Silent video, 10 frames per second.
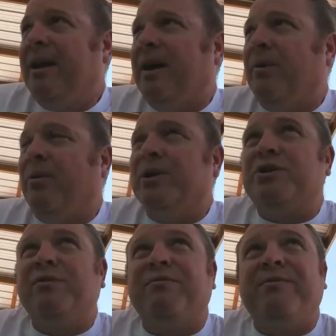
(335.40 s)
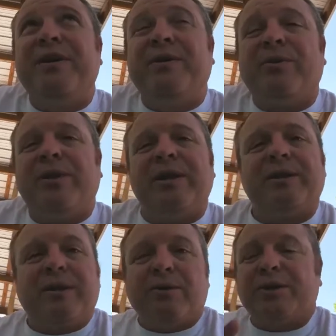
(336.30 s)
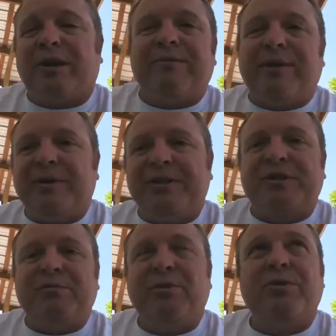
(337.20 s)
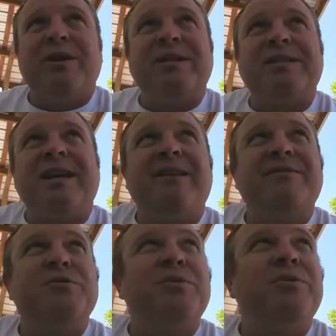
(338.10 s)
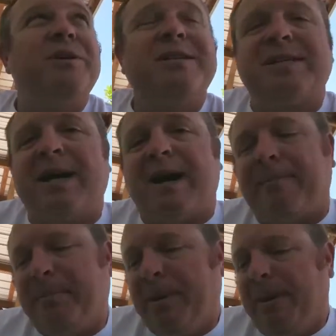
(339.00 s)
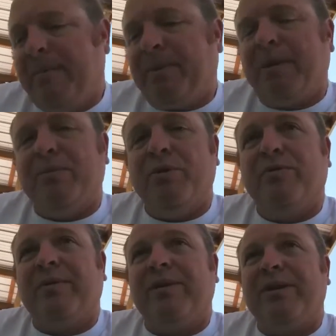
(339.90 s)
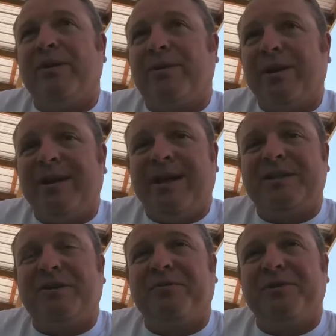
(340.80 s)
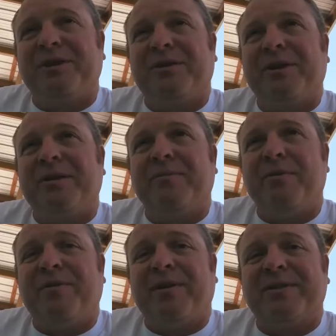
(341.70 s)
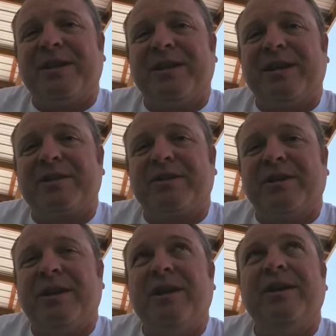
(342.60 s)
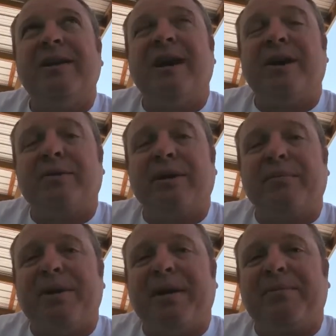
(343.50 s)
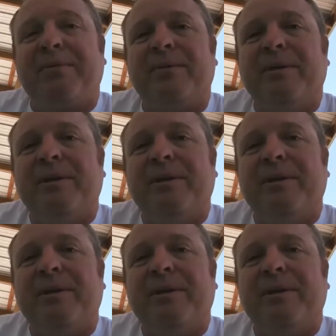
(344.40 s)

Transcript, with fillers: Uh, once you feel that it goes on very smooth and it's sanding smoothly, stop and move, you know, clean that surface area and move on to the next uh, grit of paper.